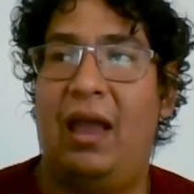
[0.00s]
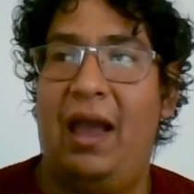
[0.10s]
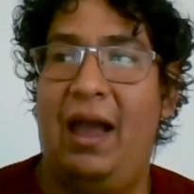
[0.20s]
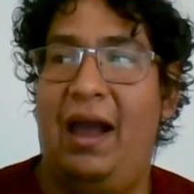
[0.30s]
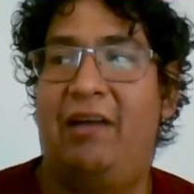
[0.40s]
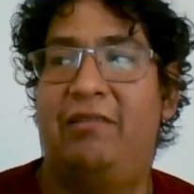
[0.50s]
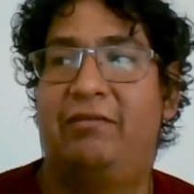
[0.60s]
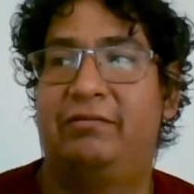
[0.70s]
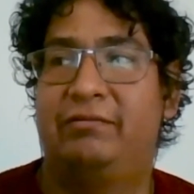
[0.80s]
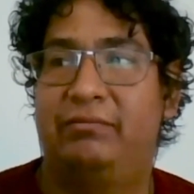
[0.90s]

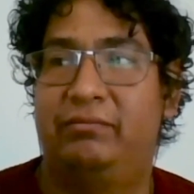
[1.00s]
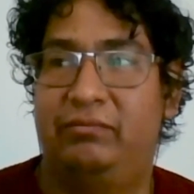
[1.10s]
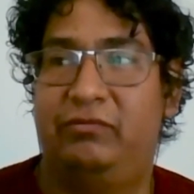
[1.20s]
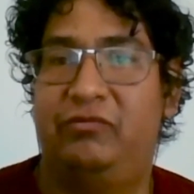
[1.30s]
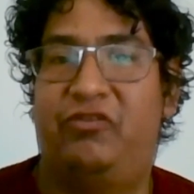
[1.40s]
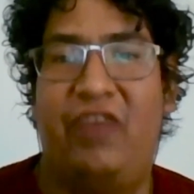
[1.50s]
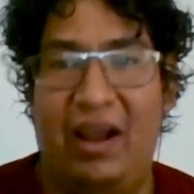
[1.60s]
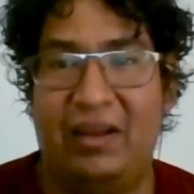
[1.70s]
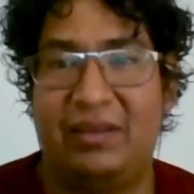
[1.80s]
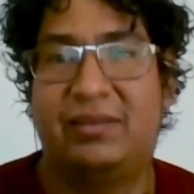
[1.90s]
and
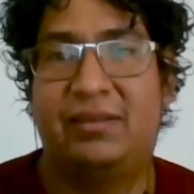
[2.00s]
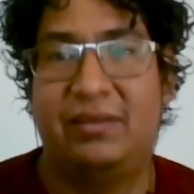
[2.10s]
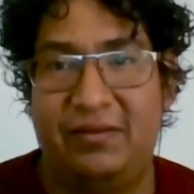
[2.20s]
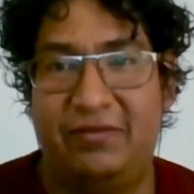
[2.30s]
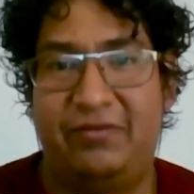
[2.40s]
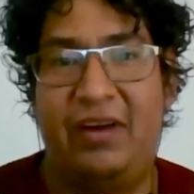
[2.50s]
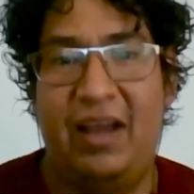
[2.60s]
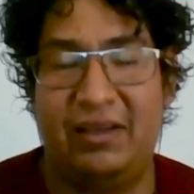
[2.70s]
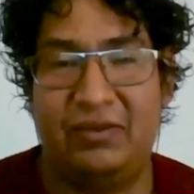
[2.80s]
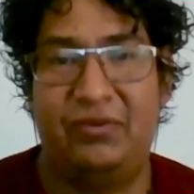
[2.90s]
France.
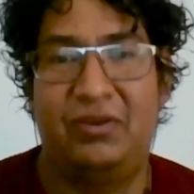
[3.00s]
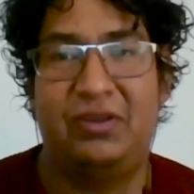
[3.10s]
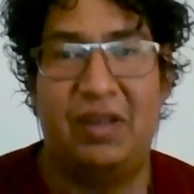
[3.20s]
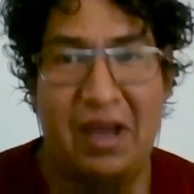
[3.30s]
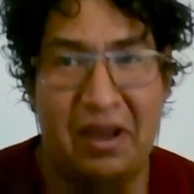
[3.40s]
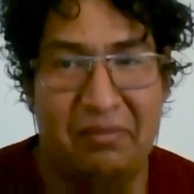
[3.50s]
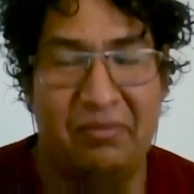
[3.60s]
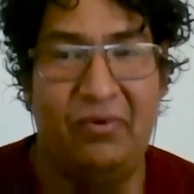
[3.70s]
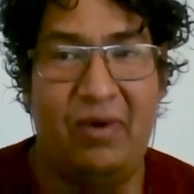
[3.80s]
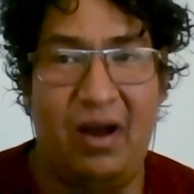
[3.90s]
France was like,
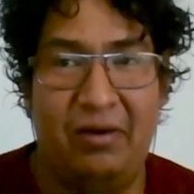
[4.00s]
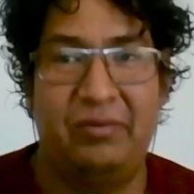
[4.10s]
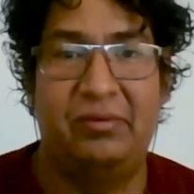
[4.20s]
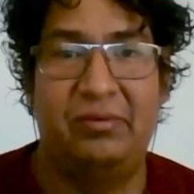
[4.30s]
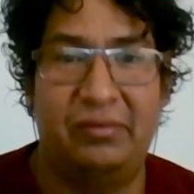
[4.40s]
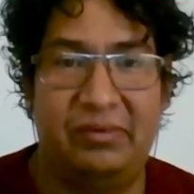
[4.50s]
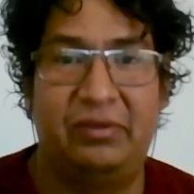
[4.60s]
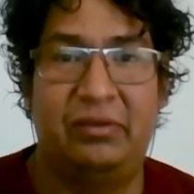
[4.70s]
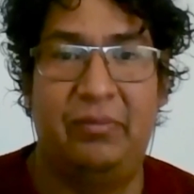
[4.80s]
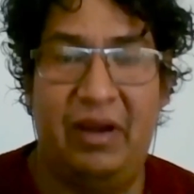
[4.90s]
wow,
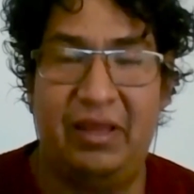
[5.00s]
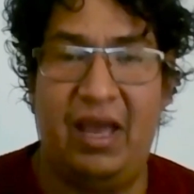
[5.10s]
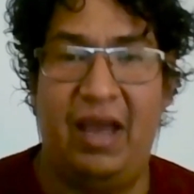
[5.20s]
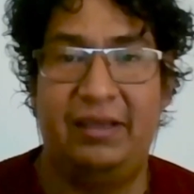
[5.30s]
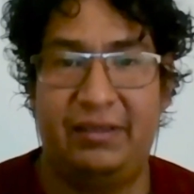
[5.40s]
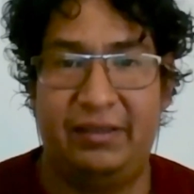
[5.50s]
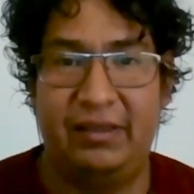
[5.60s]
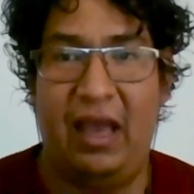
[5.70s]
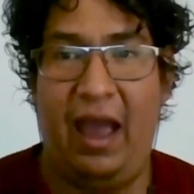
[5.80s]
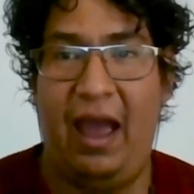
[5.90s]
very nice.
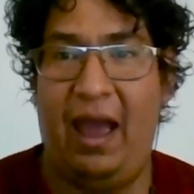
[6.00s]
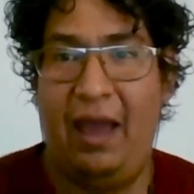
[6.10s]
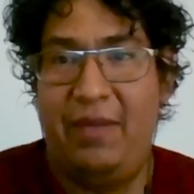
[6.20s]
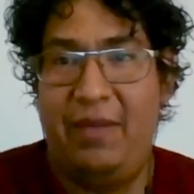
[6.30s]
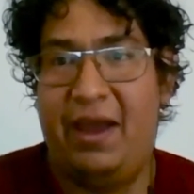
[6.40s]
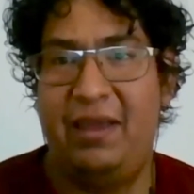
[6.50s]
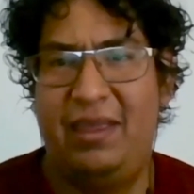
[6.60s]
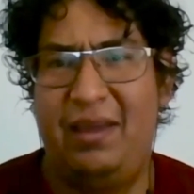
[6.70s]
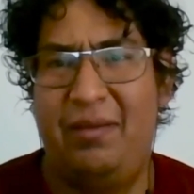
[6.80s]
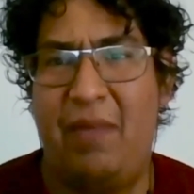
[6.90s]
I mean, I
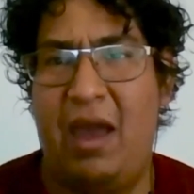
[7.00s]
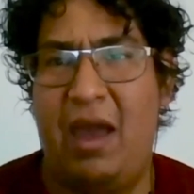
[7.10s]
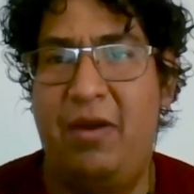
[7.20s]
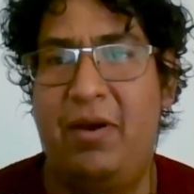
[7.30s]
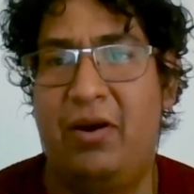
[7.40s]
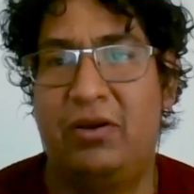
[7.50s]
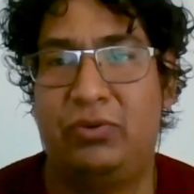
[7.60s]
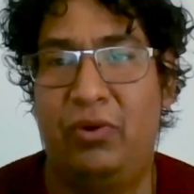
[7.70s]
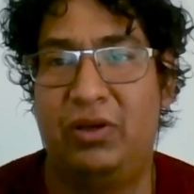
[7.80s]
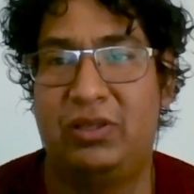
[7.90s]
think maybe because it
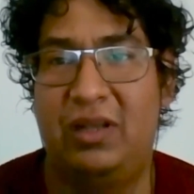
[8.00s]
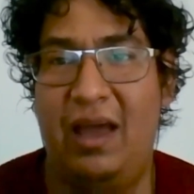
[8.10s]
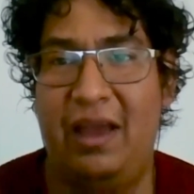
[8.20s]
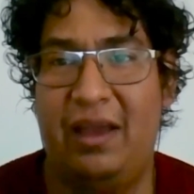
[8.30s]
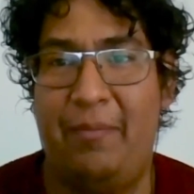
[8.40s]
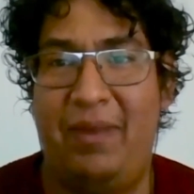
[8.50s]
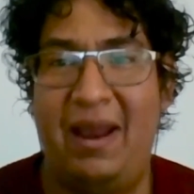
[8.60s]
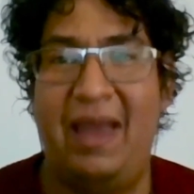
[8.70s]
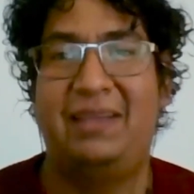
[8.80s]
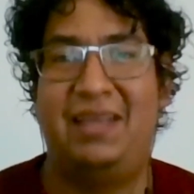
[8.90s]
was like a
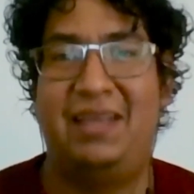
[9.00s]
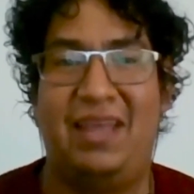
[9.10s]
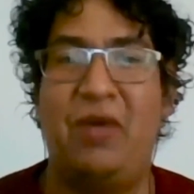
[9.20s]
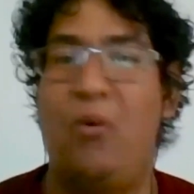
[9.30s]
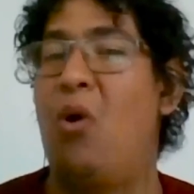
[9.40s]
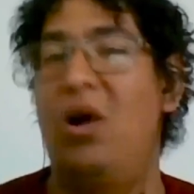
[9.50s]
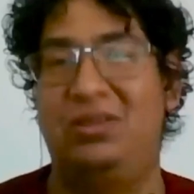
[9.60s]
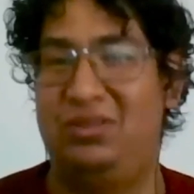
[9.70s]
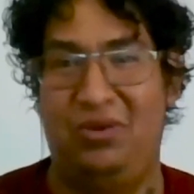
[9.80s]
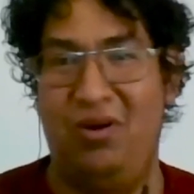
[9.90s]
place that I
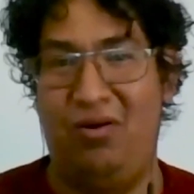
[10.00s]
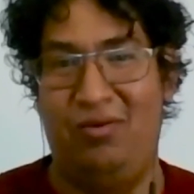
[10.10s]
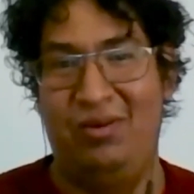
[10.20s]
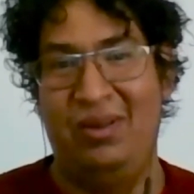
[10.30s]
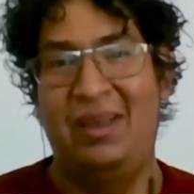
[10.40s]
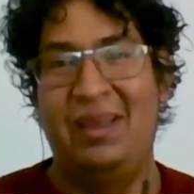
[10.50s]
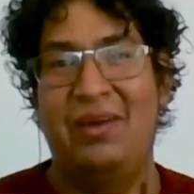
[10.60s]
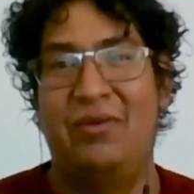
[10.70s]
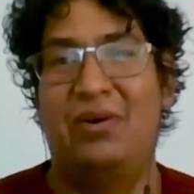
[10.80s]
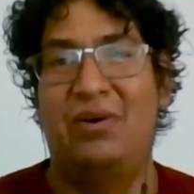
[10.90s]
want to go,
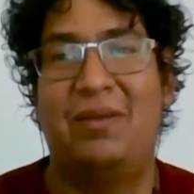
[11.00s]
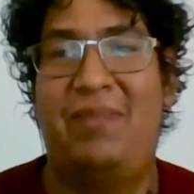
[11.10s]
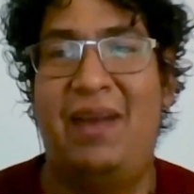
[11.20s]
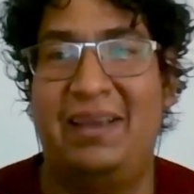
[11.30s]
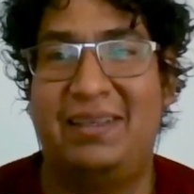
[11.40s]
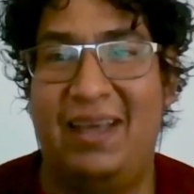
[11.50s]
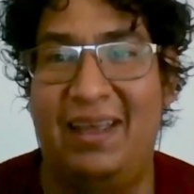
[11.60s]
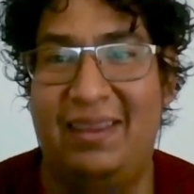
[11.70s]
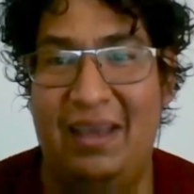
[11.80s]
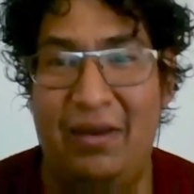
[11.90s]
was a place
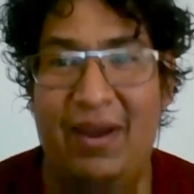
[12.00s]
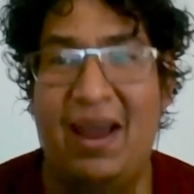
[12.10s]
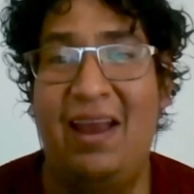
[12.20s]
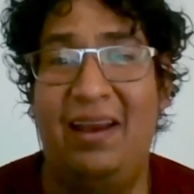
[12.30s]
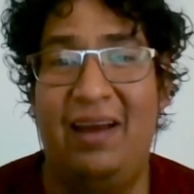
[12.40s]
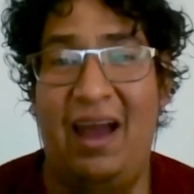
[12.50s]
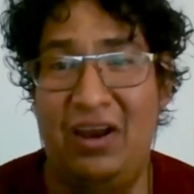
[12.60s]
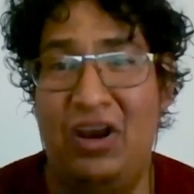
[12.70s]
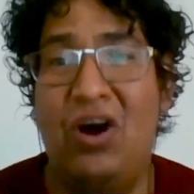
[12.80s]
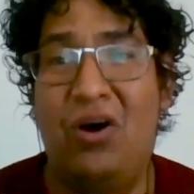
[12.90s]
that even I
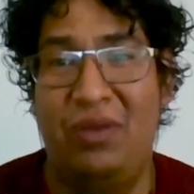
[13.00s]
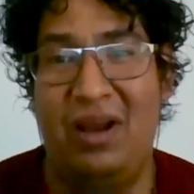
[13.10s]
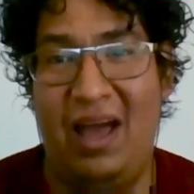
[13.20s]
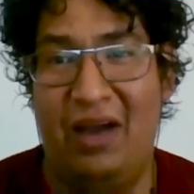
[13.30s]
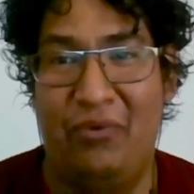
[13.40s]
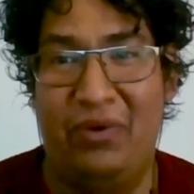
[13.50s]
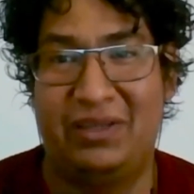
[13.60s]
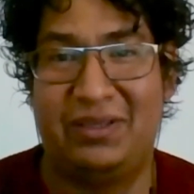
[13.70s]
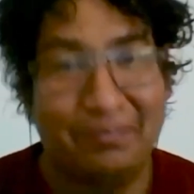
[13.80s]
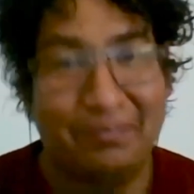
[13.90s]
know the
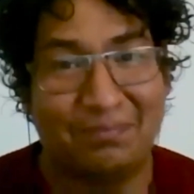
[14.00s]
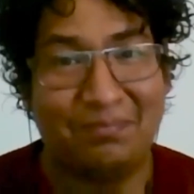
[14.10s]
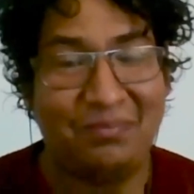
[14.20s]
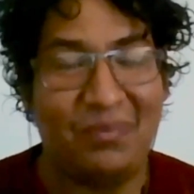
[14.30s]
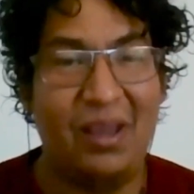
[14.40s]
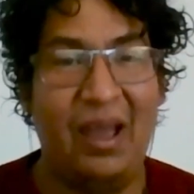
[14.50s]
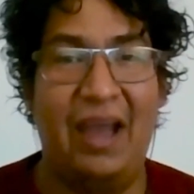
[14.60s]
language, I